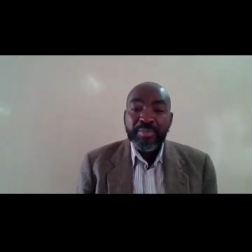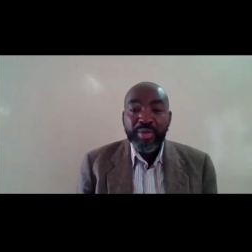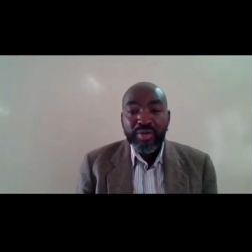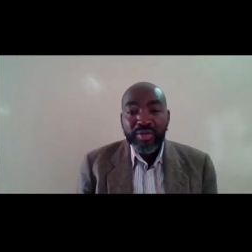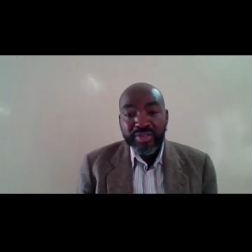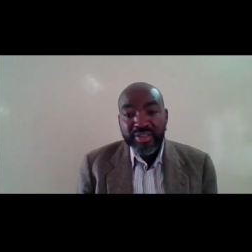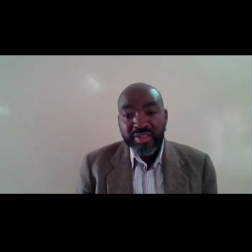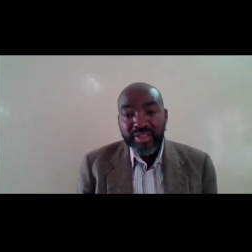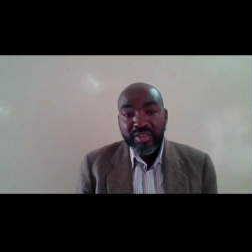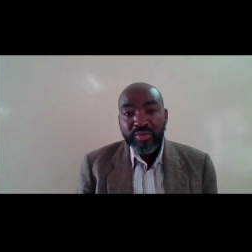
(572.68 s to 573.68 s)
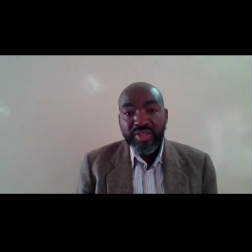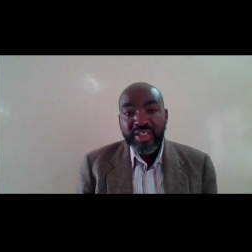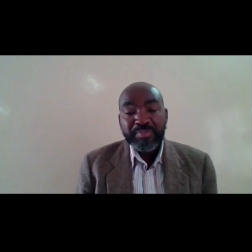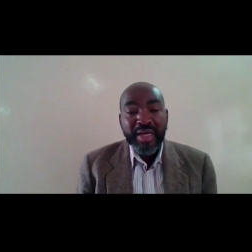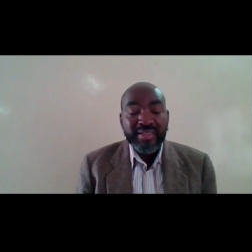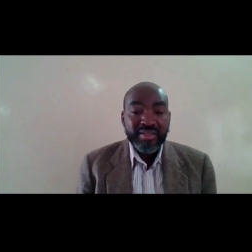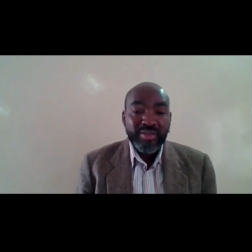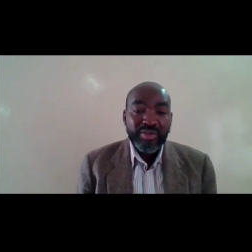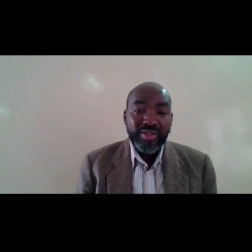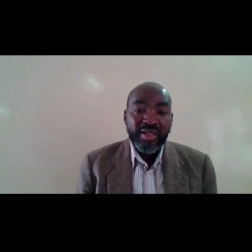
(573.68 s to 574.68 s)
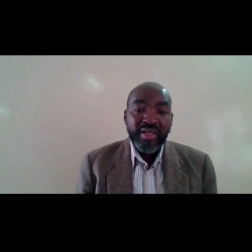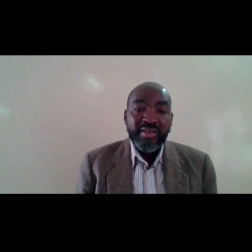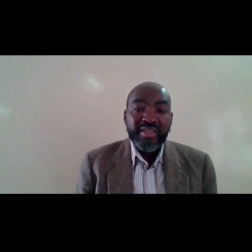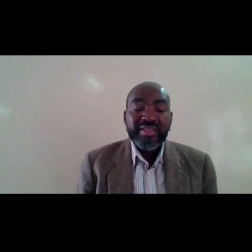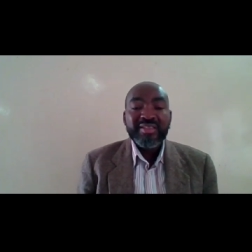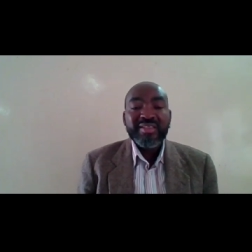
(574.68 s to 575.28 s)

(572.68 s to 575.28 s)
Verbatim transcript: support to this person. This